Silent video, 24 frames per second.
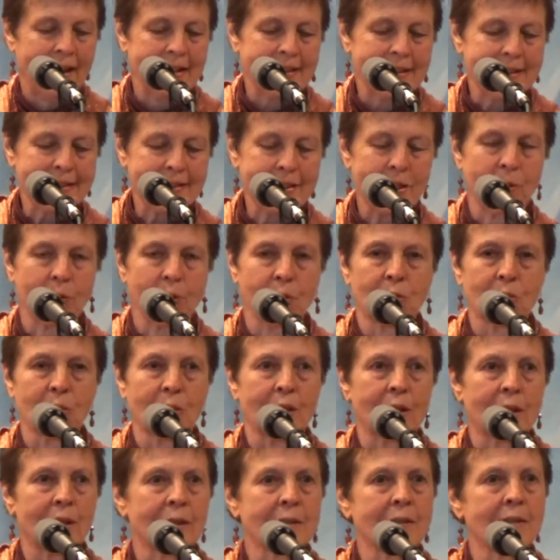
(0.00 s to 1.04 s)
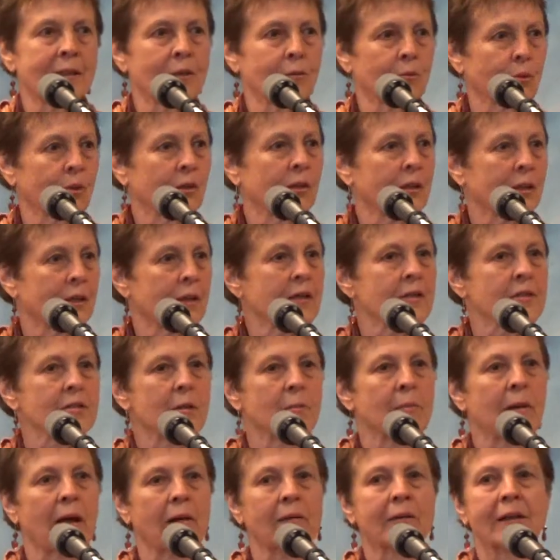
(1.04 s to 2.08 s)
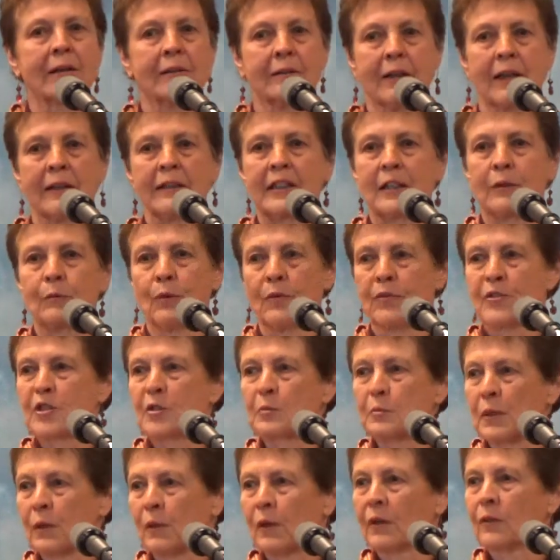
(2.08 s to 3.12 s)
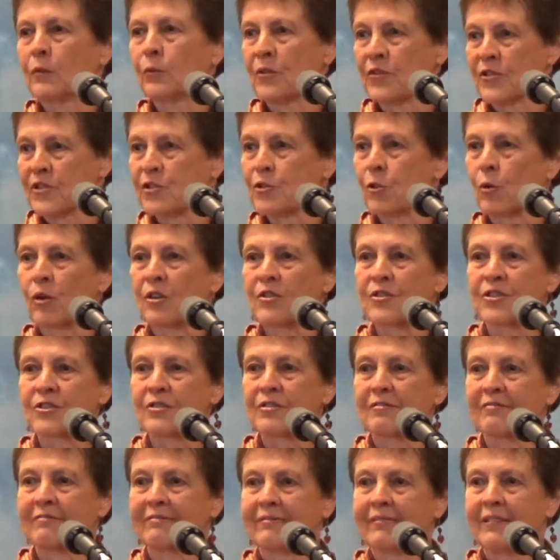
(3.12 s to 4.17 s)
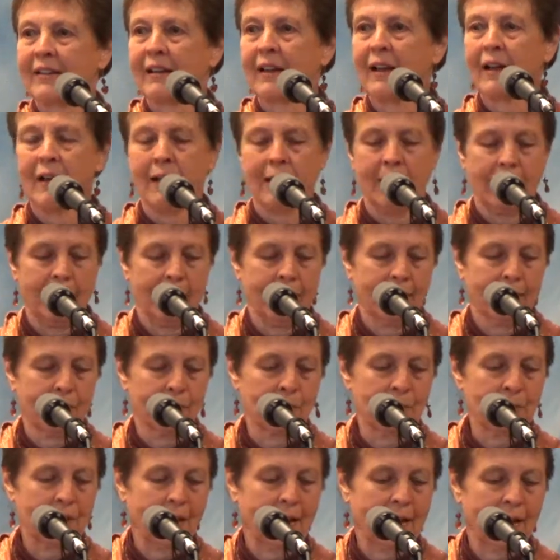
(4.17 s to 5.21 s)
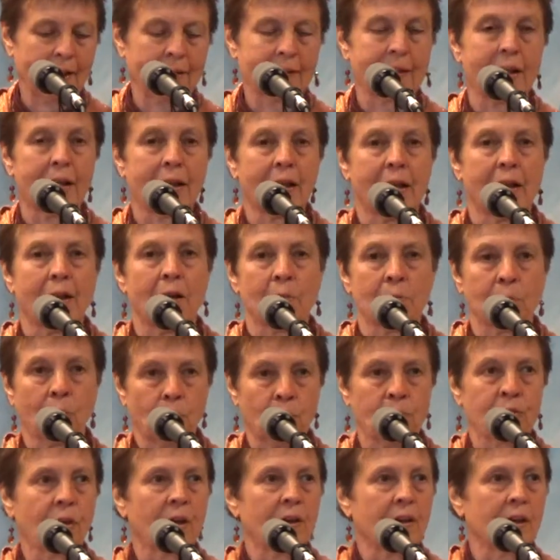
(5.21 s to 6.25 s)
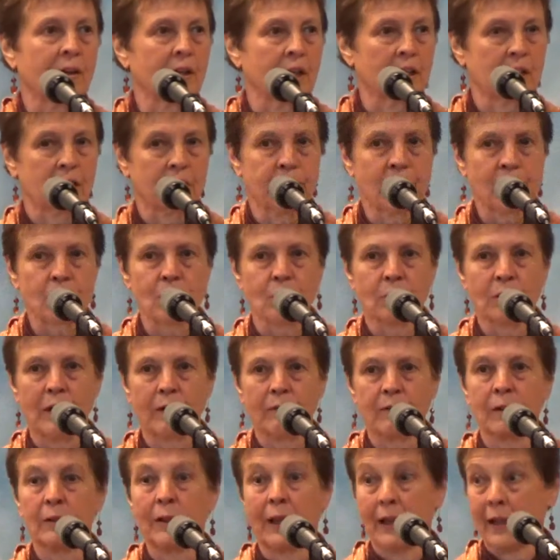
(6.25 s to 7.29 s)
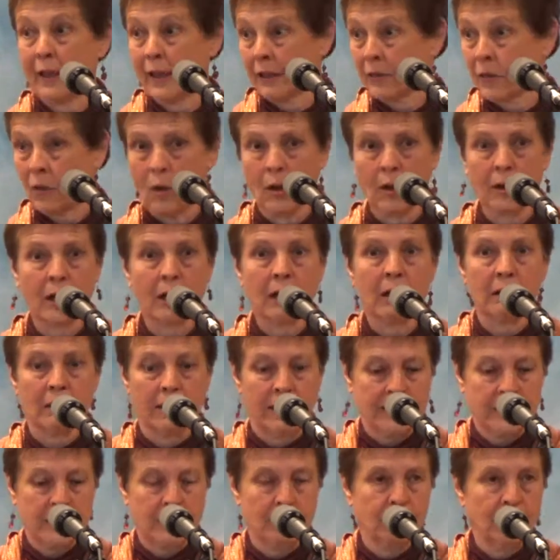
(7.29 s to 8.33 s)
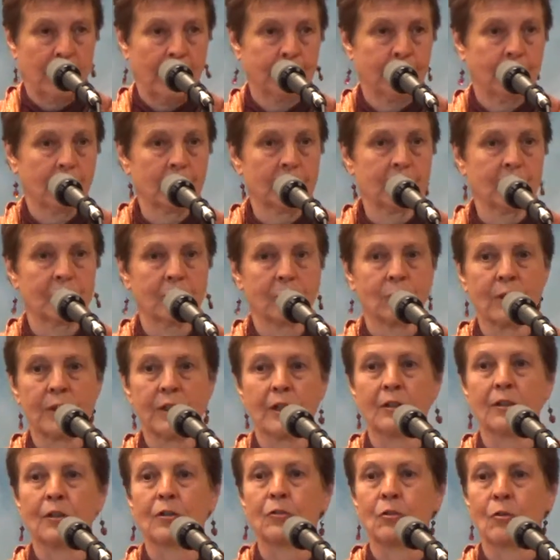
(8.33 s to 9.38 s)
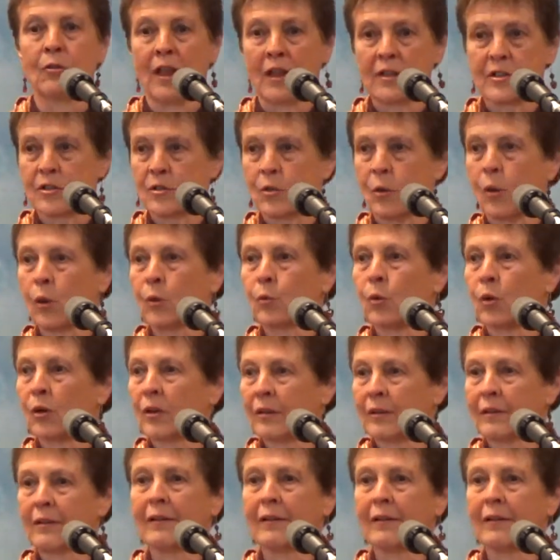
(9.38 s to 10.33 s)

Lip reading: So it really is about connecting with spirit, with source, and both on an individual level and on a collective level. We need to do that soul work